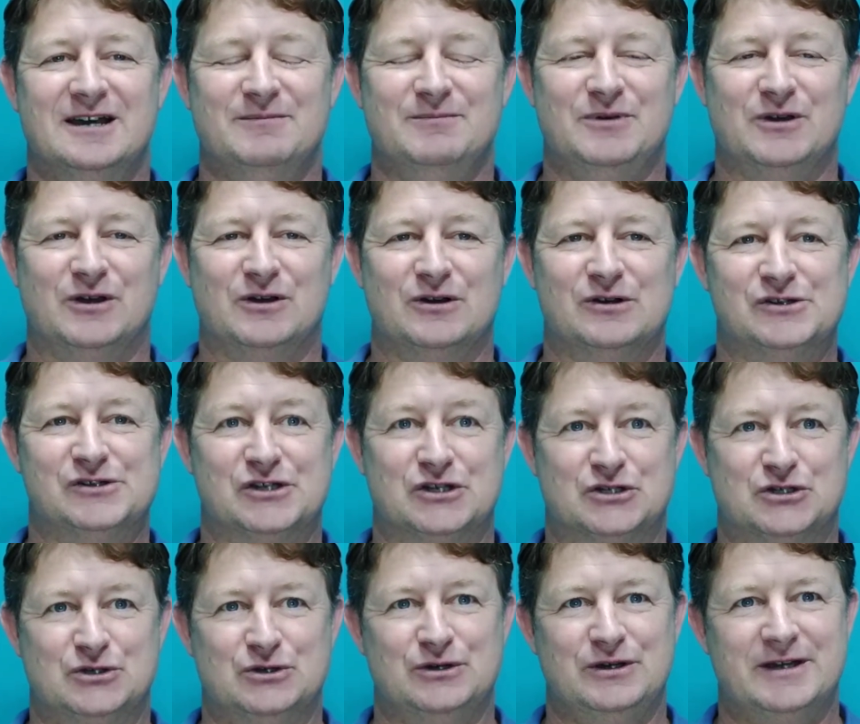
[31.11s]
because the
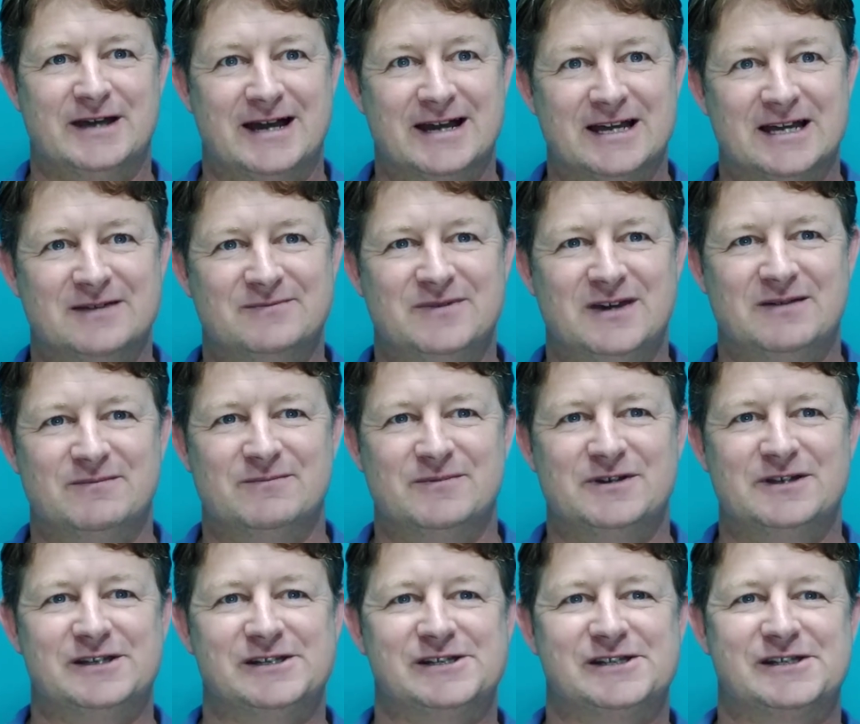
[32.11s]
two younger
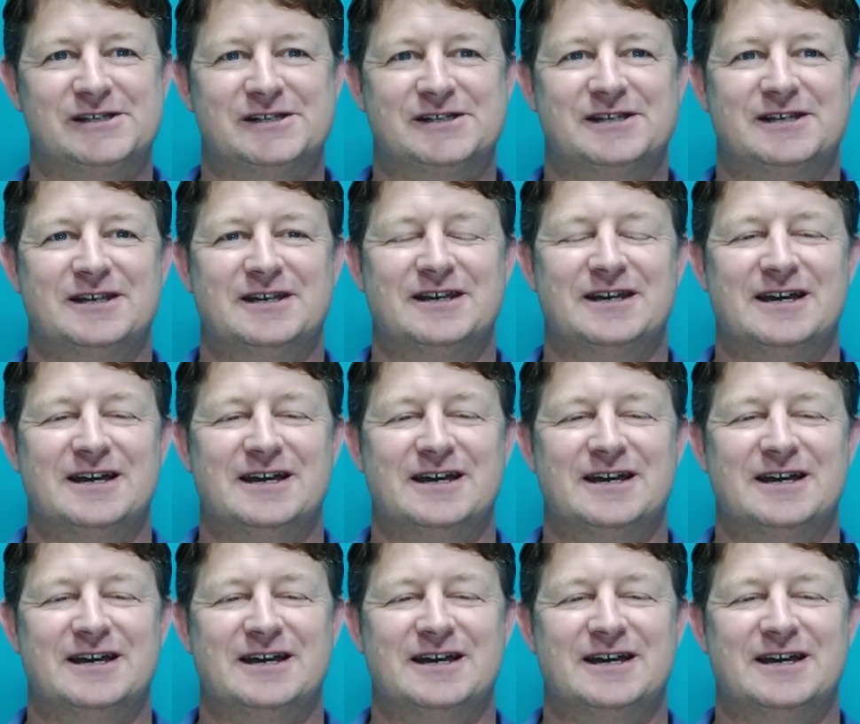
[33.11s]
members